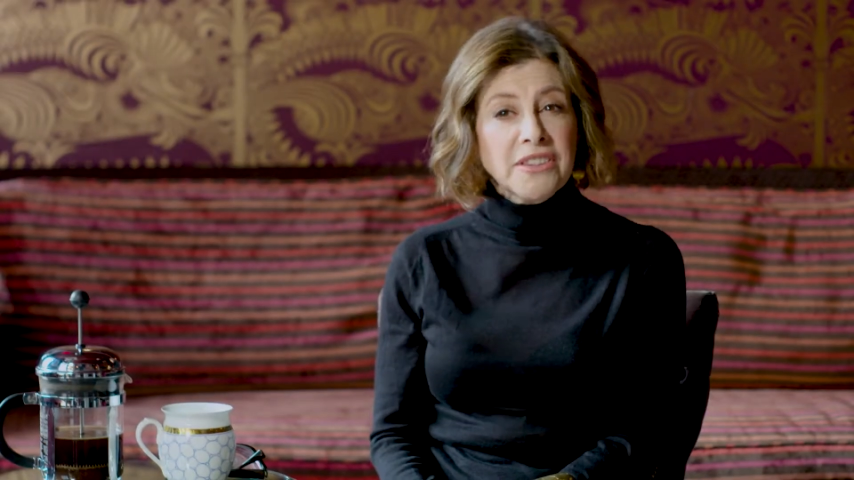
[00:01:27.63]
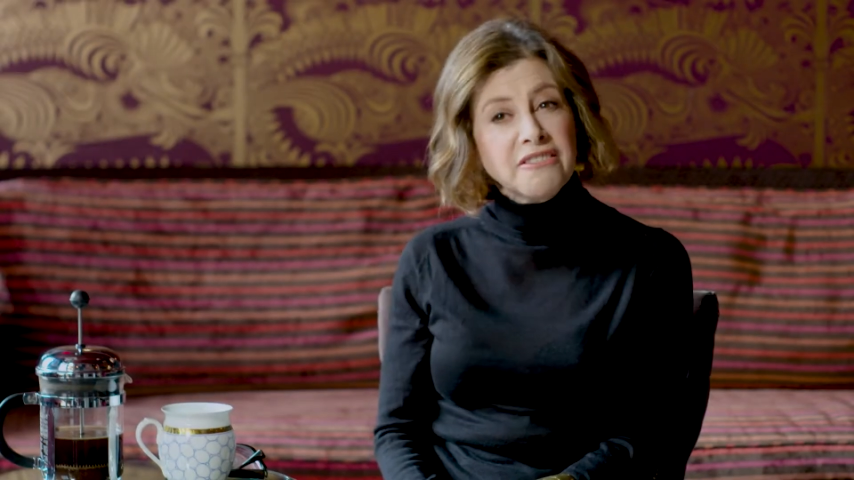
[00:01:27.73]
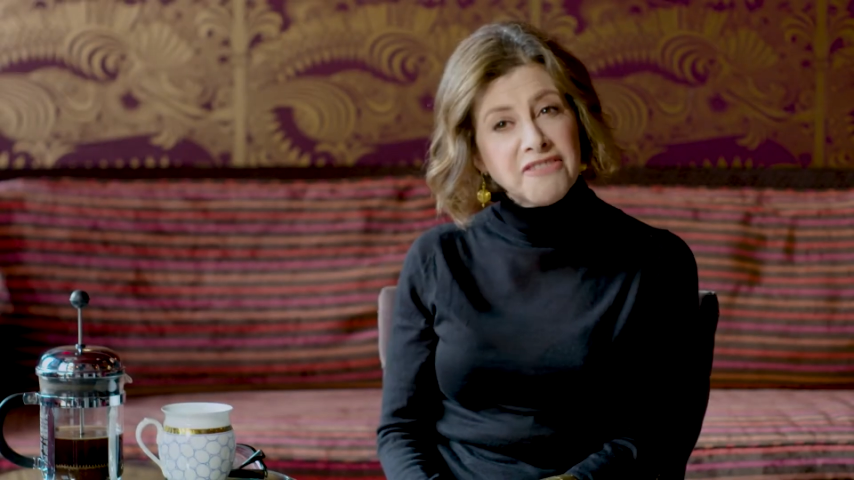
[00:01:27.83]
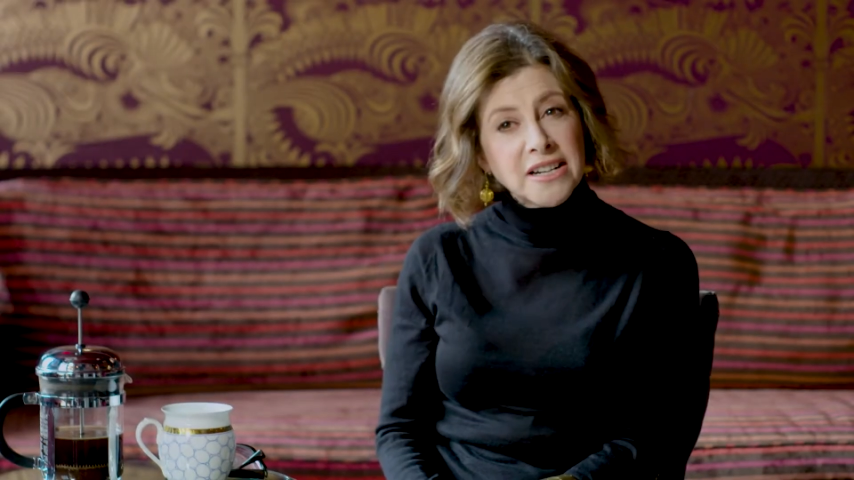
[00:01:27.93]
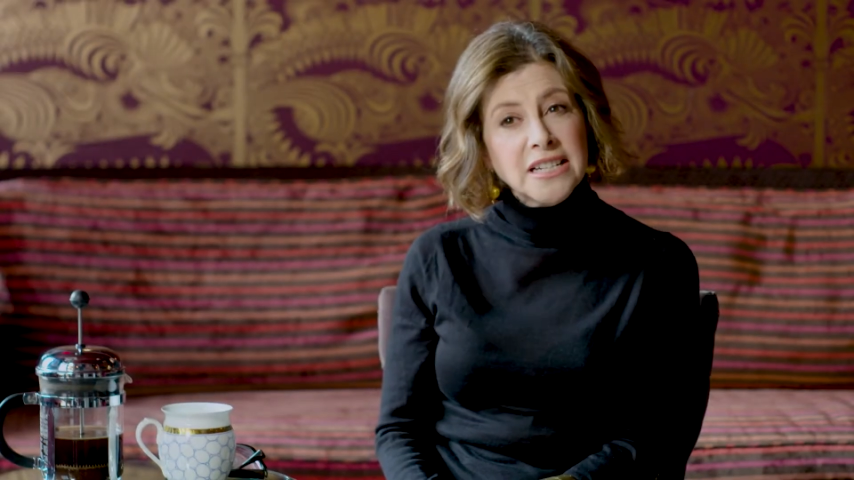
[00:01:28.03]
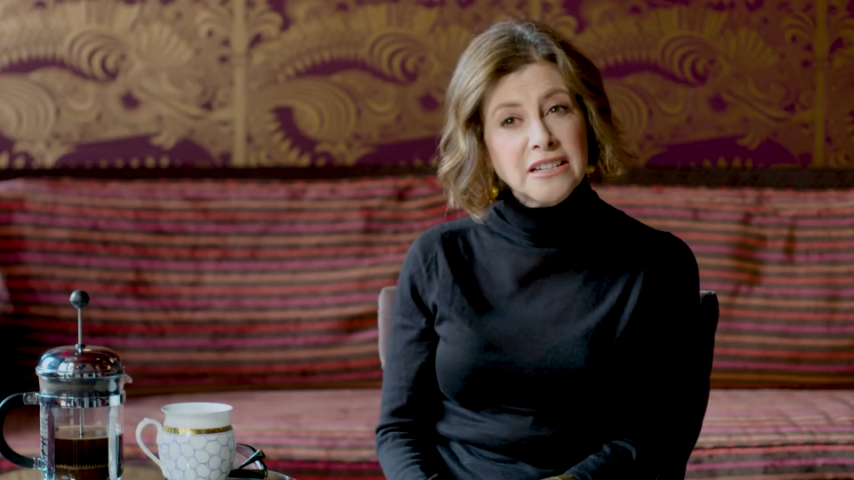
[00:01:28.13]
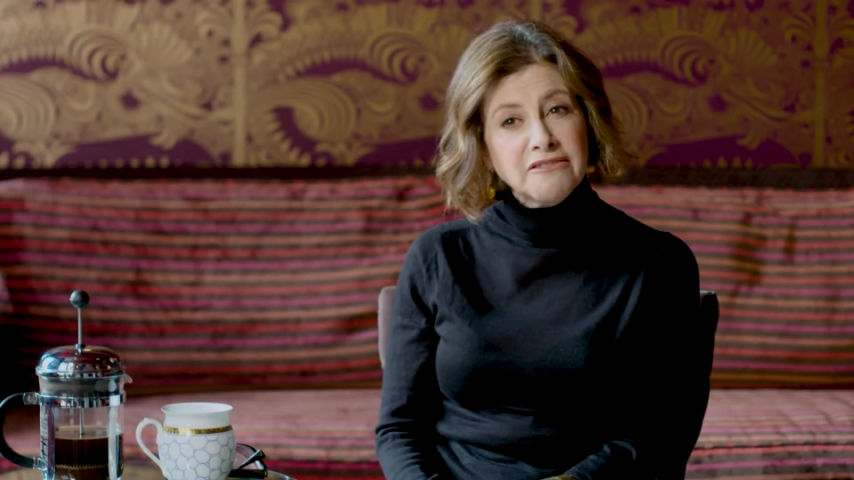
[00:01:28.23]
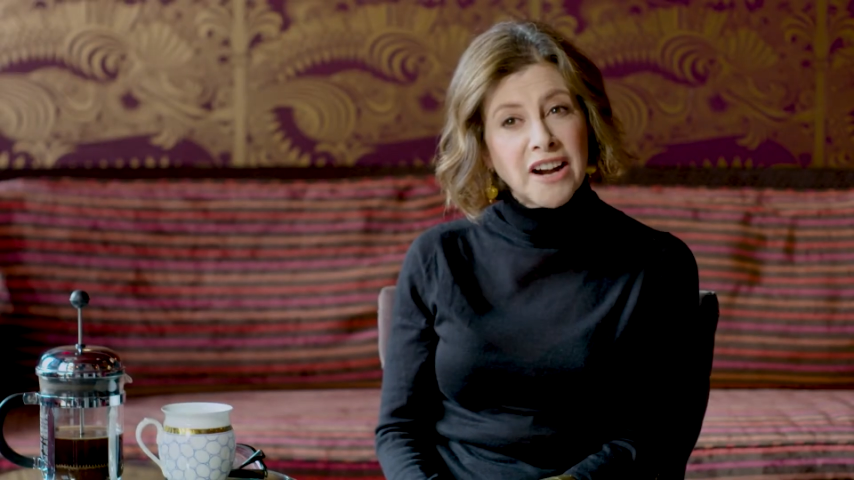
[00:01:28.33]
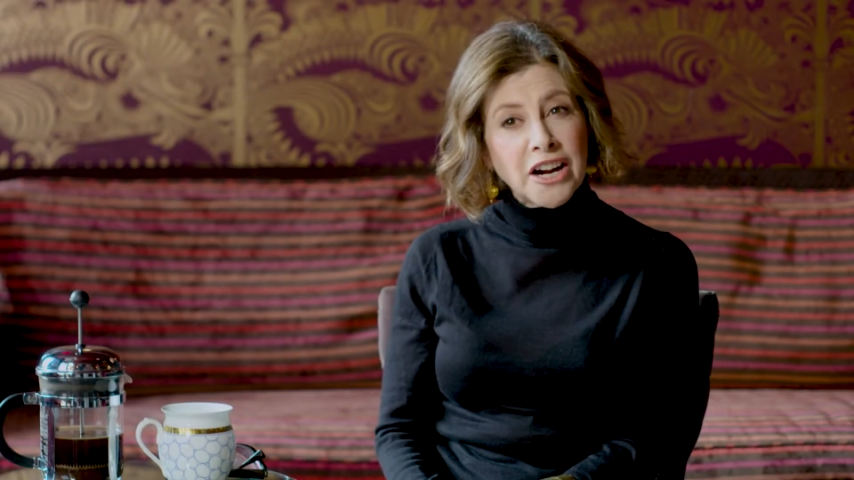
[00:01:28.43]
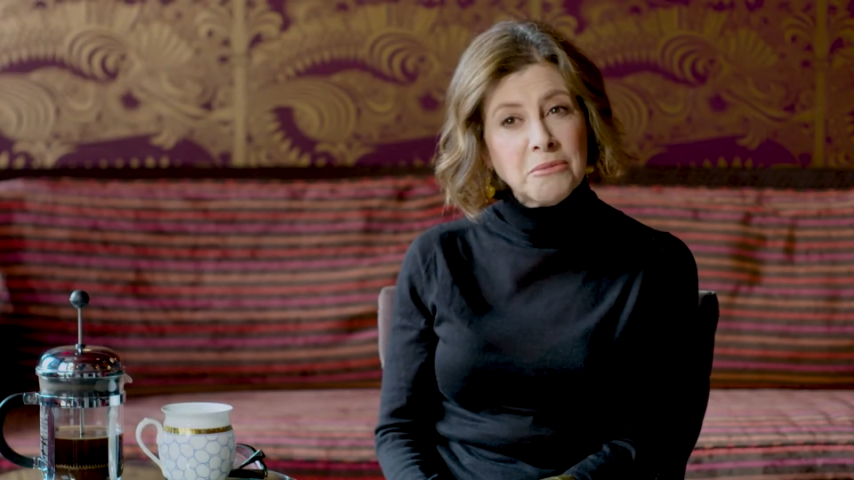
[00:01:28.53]
the funding
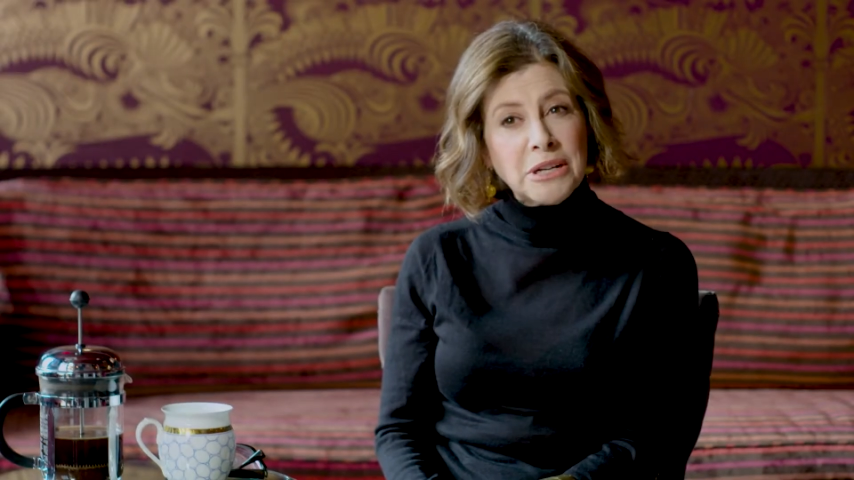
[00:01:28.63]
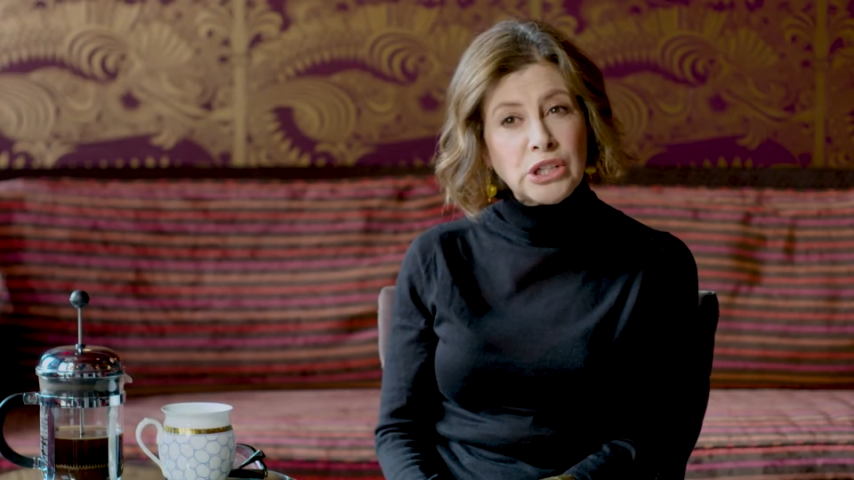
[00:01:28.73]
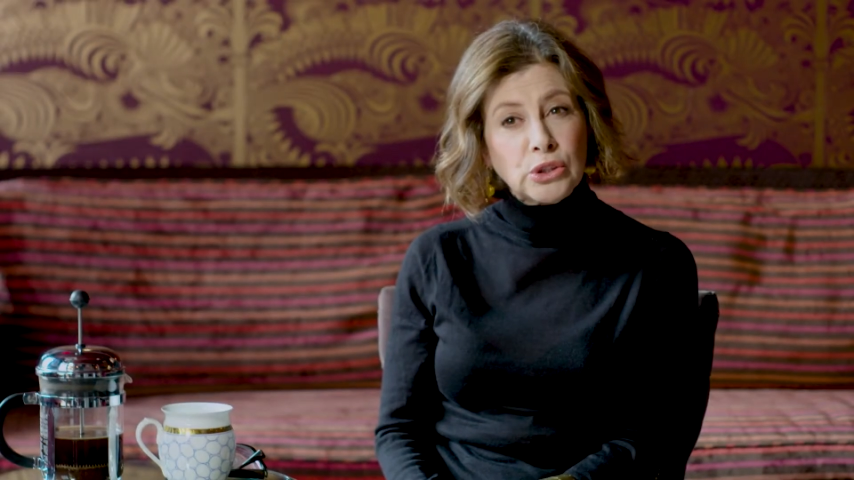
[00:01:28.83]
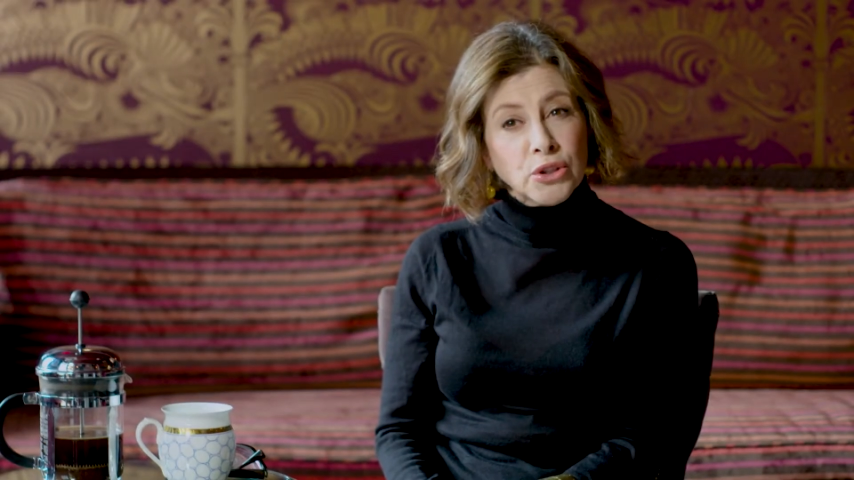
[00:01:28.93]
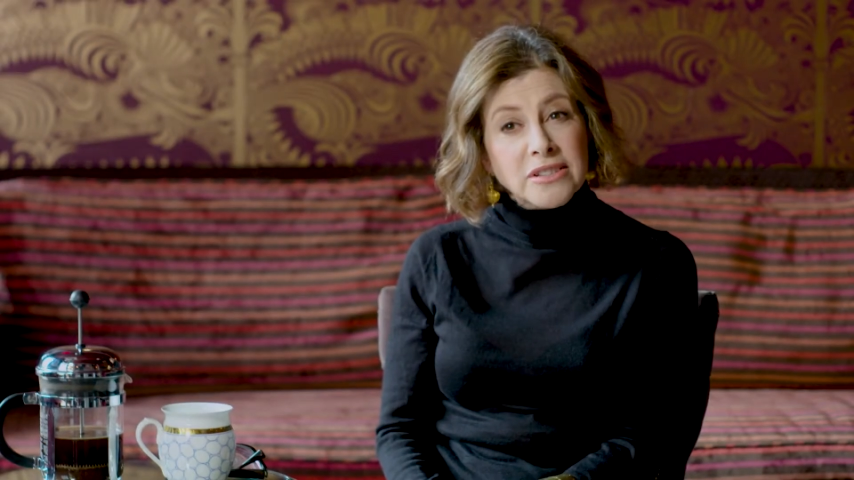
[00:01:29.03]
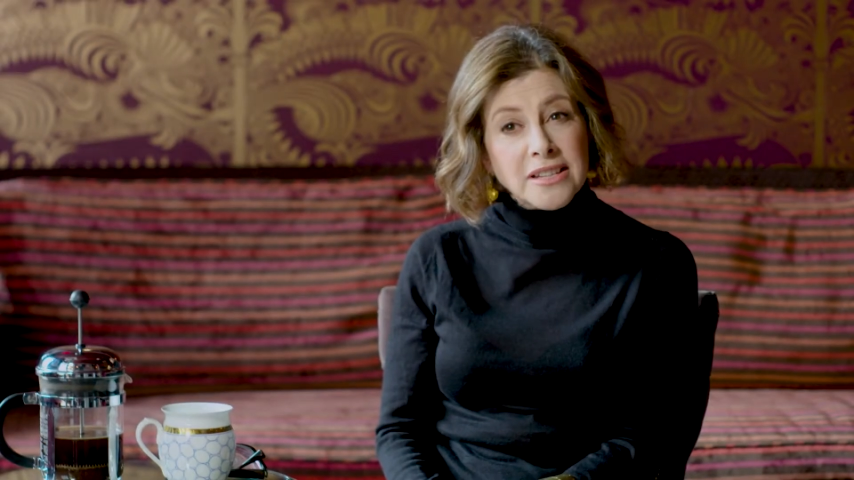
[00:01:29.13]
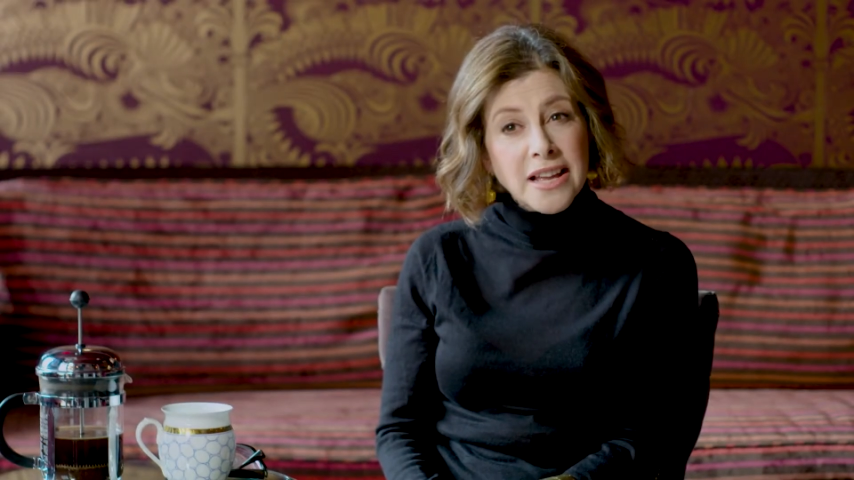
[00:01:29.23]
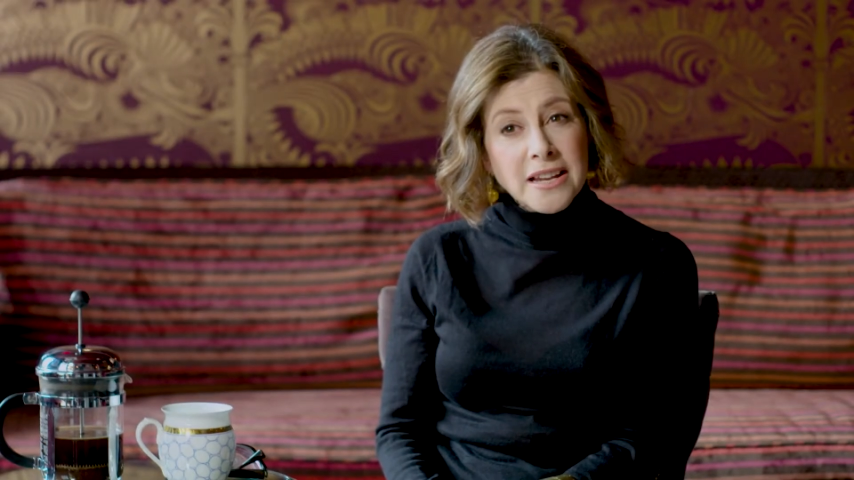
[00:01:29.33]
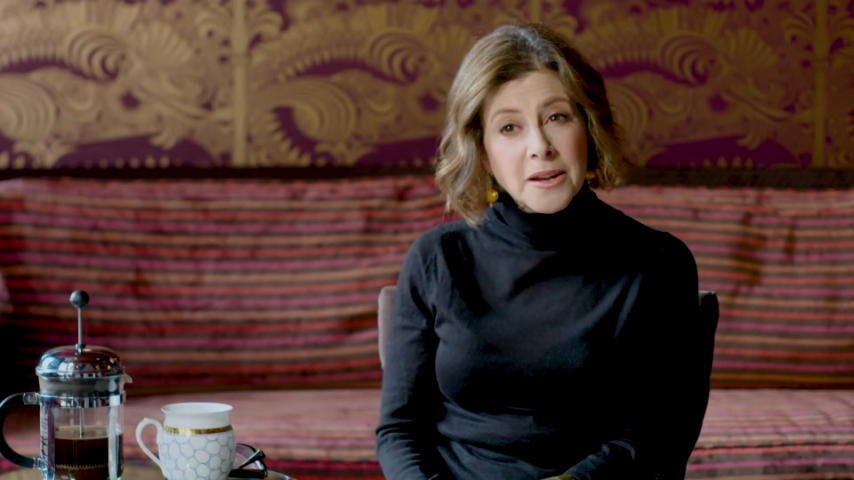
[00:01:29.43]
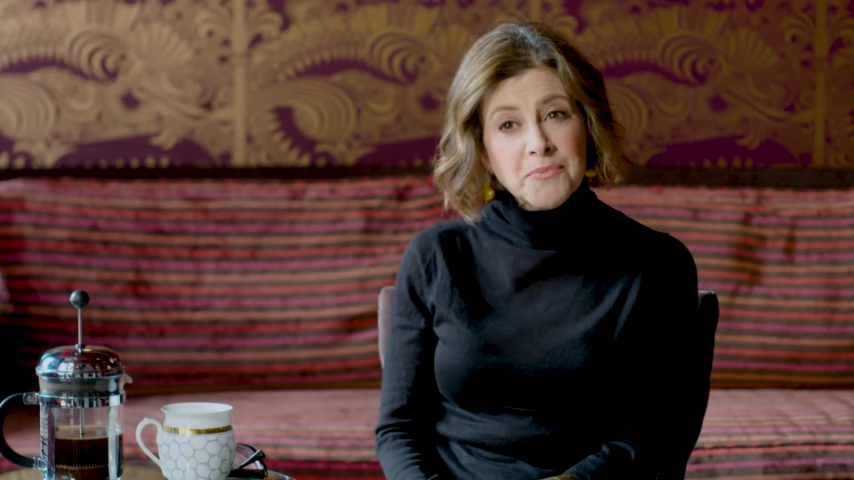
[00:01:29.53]
environment looks
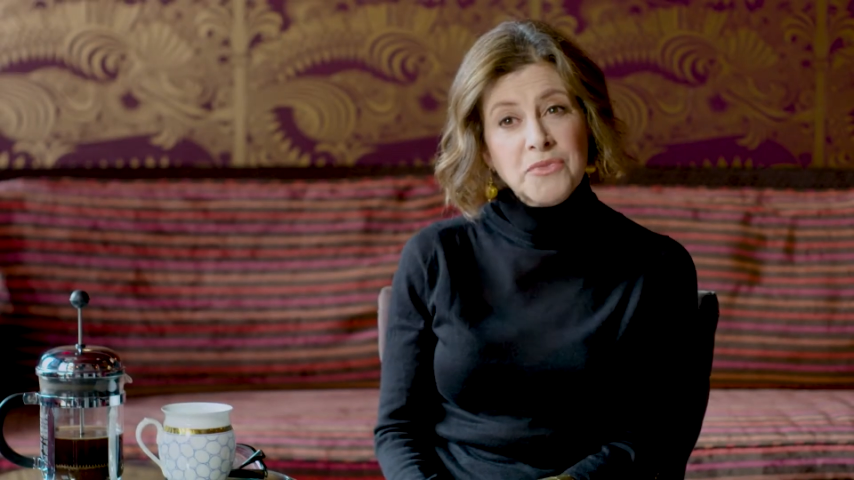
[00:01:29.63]
like